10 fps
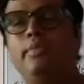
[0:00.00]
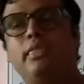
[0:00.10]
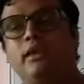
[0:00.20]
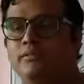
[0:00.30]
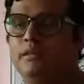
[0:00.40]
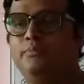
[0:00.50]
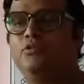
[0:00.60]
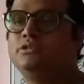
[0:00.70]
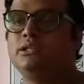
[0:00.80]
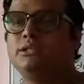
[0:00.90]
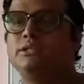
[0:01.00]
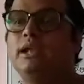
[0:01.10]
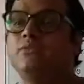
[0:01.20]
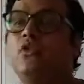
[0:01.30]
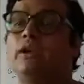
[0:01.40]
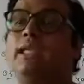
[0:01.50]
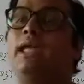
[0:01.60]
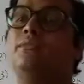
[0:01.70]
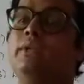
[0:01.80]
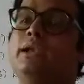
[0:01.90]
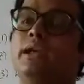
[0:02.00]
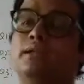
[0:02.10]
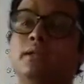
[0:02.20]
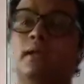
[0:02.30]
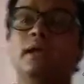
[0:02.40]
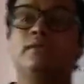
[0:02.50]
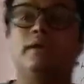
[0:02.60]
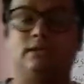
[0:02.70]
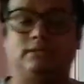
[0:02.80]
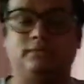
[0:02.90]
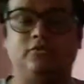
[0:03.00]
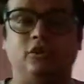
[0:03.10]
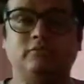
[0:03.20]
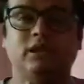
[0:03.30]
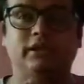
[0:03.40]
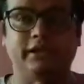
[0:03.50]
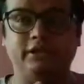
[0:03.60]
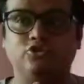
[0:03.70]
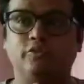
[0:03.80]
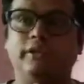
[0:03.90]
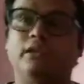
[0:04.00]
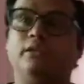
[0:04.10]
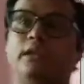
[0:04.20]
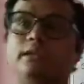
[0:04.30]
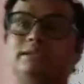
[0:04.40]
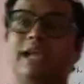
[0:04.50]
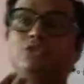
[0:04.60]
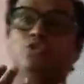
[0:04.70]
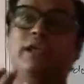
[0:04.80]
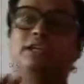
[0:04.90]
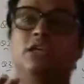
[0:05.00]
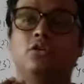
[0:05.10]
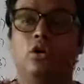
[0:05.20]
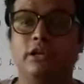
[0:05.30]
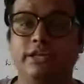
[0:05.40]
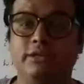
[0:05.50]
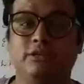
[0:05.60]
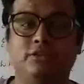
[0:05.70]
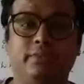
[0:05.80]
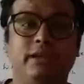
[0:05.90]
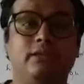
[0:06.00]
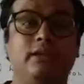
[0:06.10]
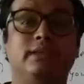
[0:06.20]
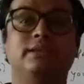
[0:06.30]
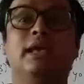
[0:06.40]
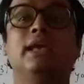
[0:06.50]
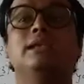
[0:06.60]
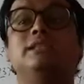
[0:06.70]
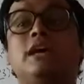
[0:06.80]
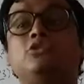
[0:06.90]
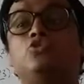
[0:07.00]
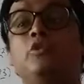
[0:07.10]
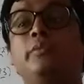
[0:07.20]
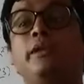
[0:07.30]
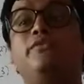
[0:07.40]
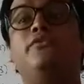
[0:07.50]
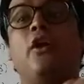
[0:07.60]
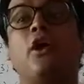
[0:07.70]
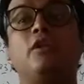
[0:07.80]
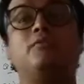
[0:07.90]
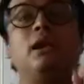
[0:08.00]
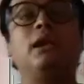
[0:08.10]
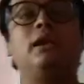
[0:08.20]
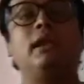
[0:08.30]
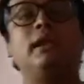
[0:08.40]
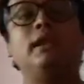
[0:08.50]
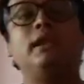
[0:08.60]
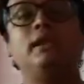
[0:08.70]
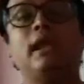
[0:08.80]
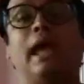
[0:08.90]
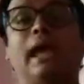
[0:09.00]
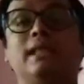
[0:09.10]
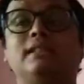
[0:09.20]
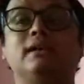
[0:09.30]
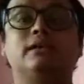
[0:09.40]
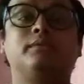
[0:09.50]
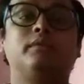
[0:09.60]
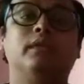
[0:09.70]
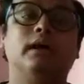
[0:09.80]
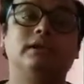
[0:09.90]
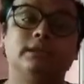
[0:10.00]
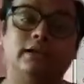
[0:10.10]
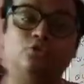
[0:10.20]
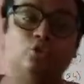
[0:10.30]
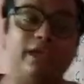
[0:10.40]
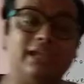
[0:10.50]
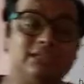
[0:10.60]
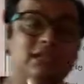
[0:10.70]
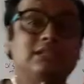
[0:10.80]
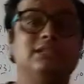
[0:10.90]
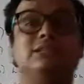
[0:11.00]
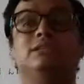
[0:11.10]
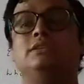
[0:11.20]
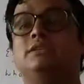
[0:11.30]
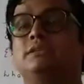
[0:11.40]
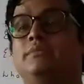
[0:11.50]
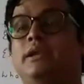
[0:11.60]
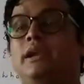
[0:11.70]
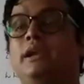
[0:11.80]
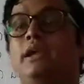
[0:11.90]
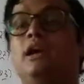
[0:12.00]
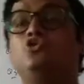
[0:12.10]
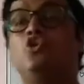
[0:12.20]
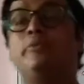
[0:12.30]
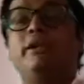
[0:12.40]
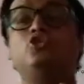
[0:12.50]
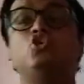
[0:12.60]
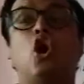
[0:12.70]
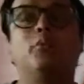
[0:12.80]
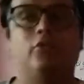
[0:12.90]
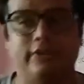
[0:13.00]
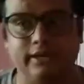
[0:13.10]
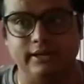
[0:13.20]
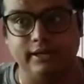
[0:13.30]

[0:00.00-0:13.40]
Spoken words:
Just opposite, that what can be done? First, formal training should be increased, education quality must be increased. There should be formal training, and the education system in India should be job oriented.